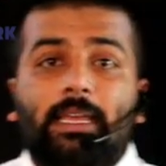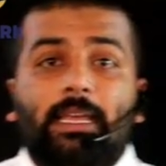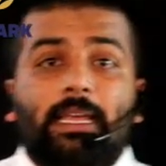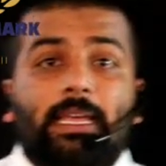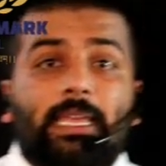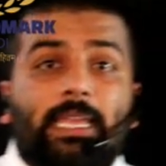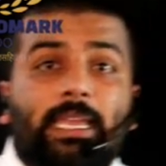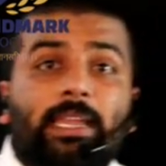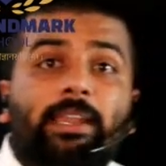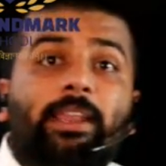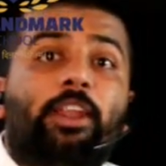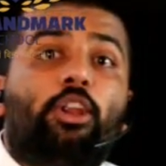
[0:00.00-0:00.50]

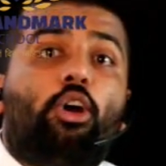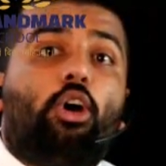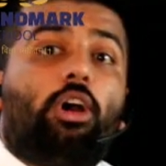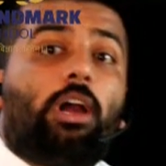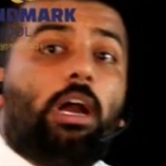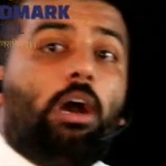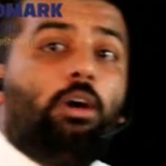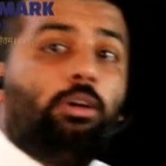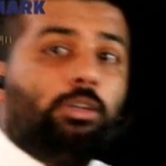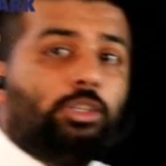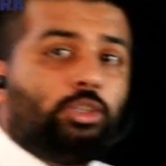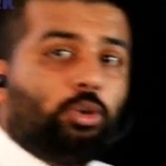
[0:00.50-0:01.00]
In a
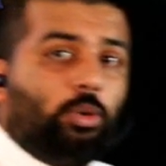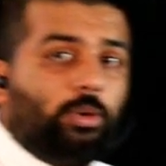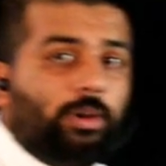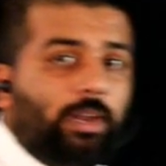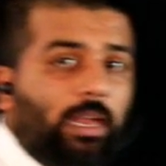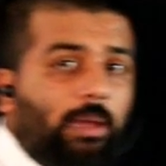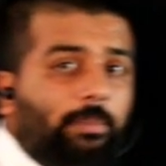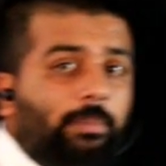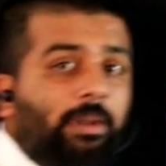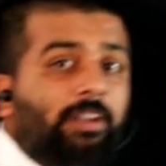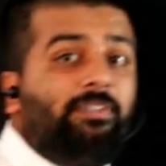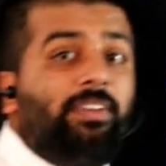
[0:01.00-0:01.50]
knockout
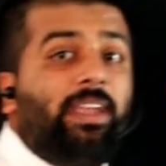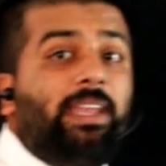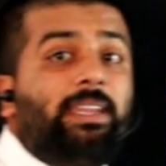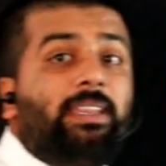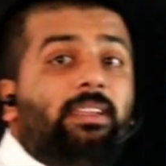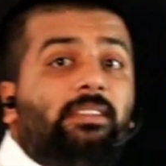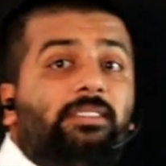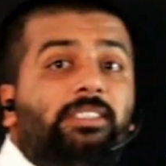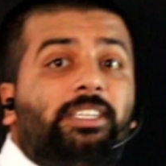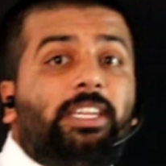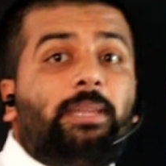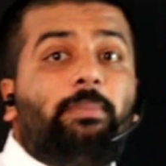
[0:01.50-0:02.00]
tournament,
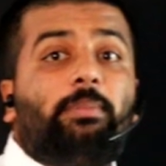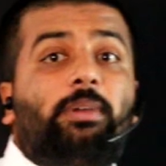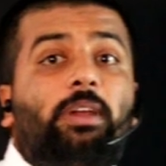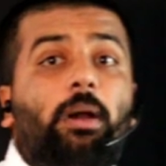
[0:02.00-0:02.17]
various teams